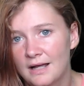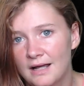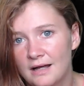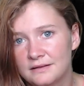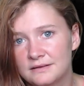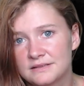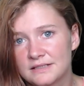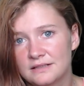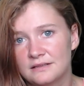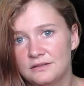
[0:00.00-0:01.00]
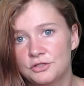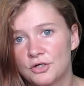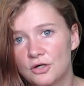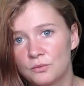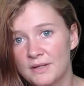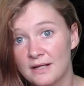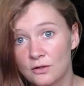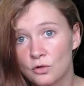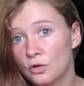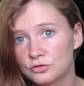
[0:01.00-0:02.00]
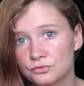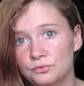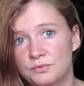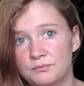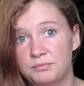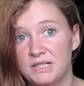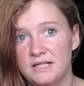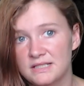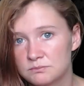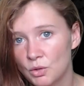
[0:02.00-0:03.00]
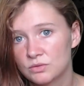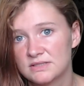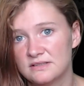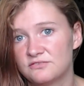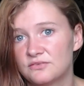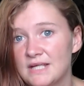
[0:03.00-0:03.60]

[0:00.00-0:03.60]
And, you know, it could be his motive.